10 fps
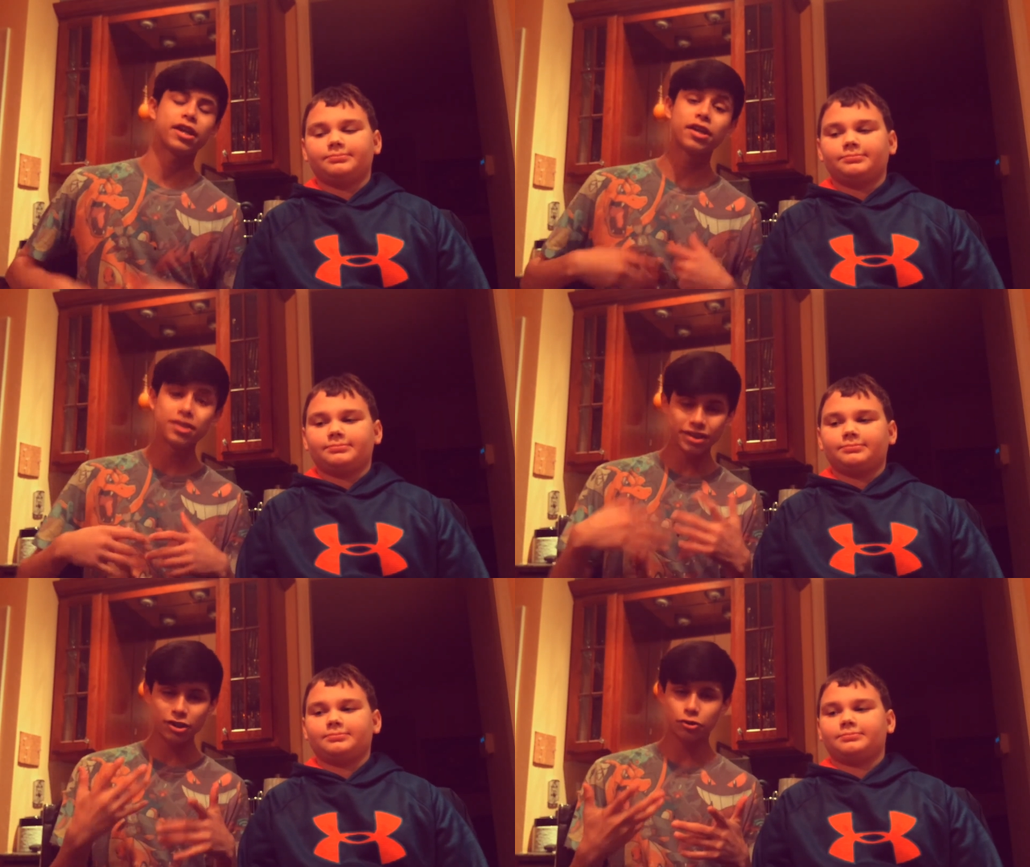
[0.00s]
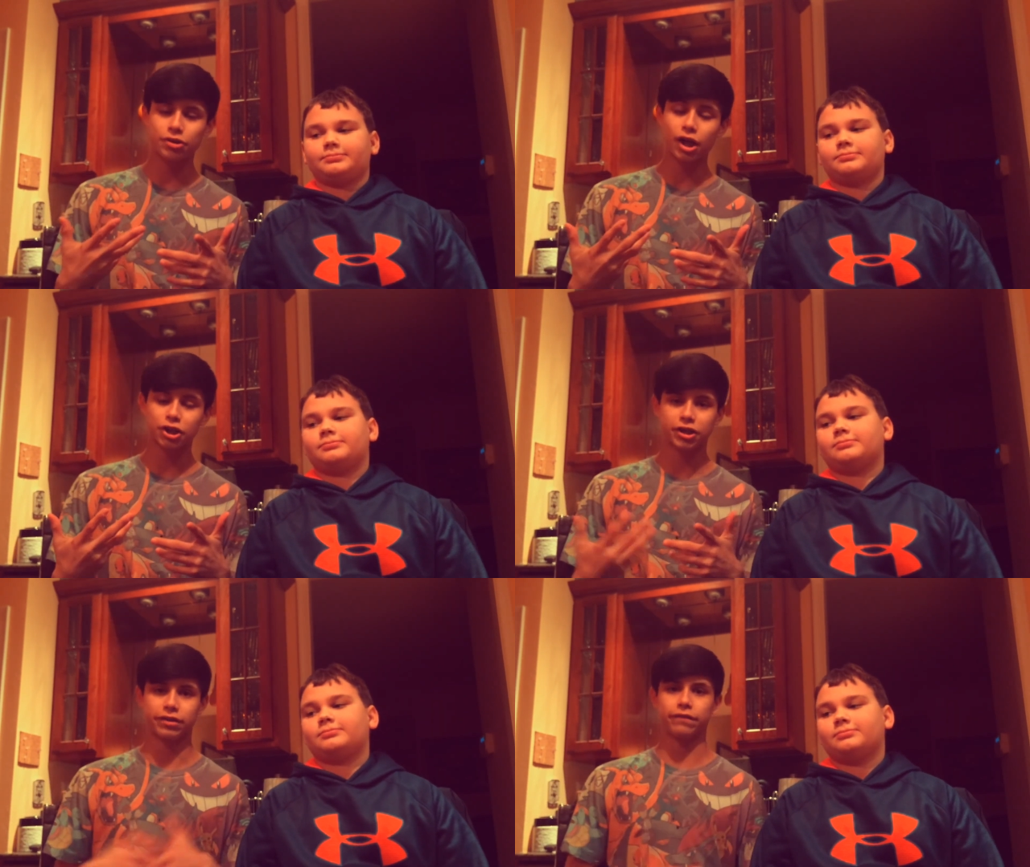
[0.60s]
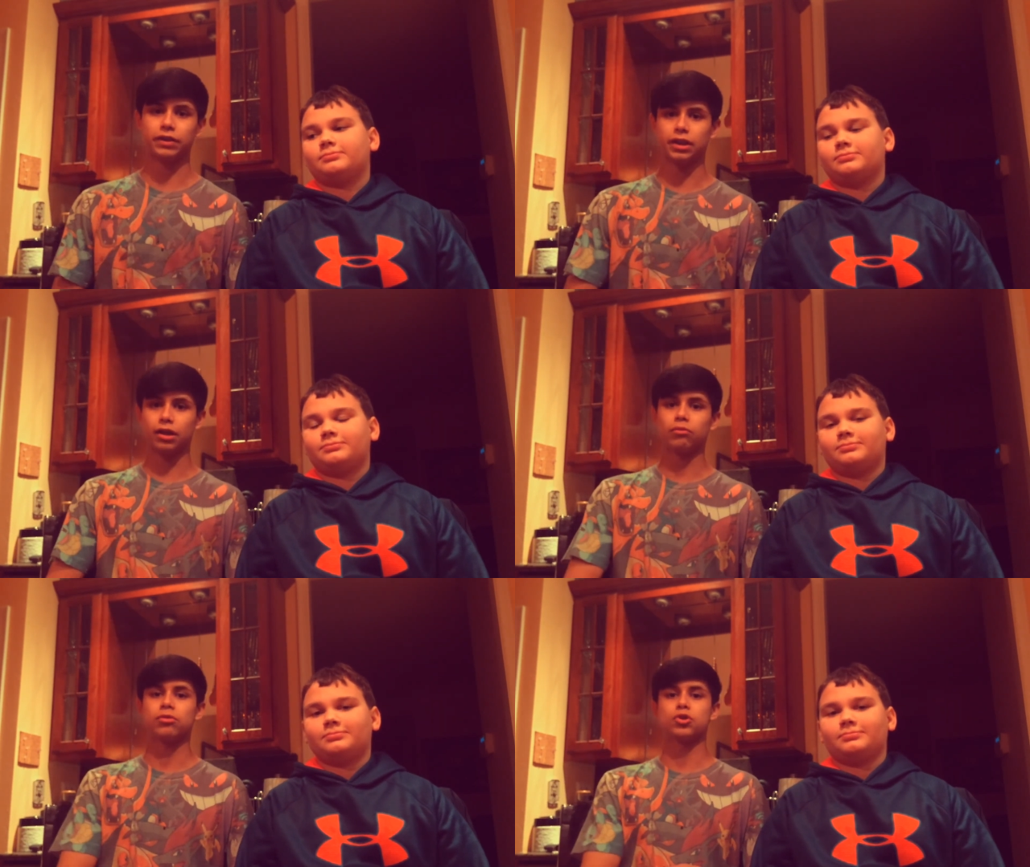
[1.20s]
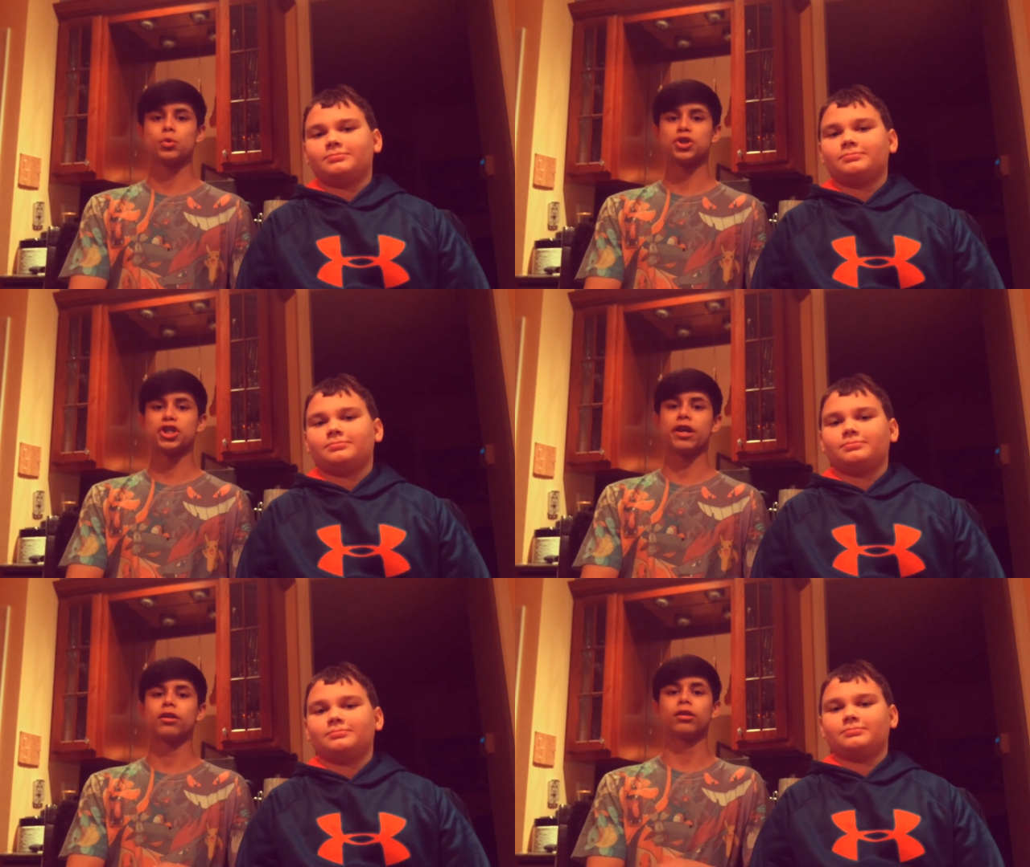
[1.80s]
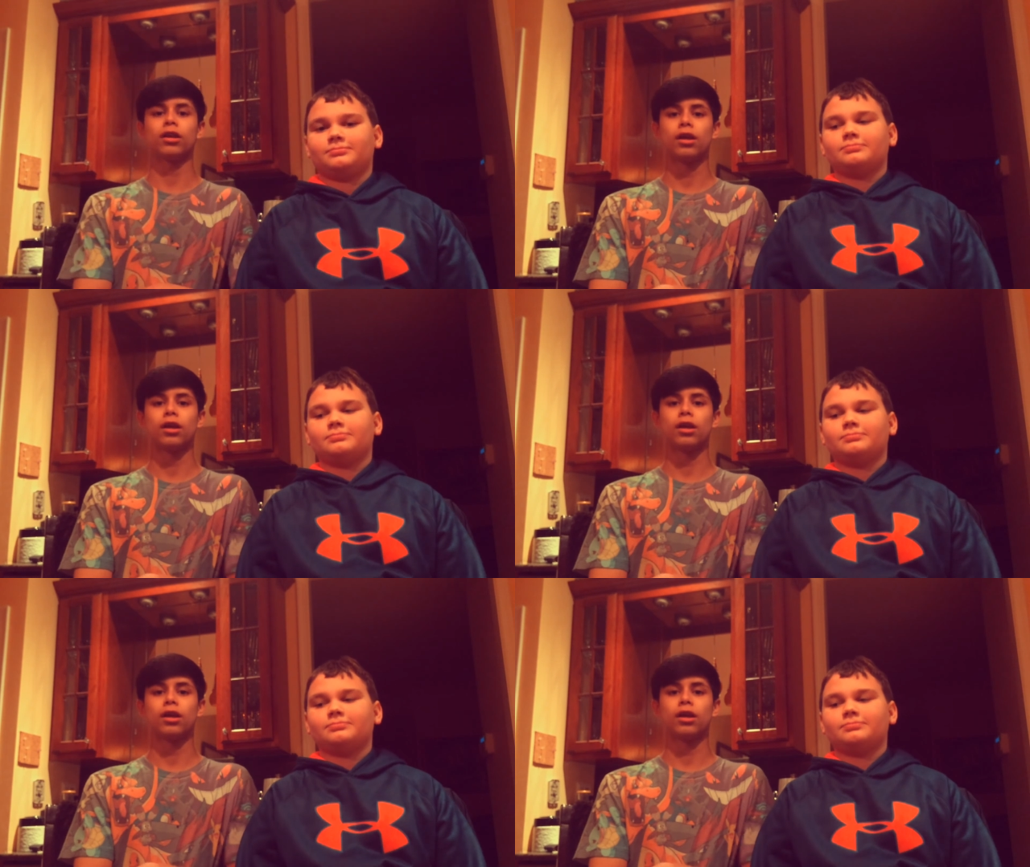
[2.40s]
Speaker 1: His, introduction video to his channel.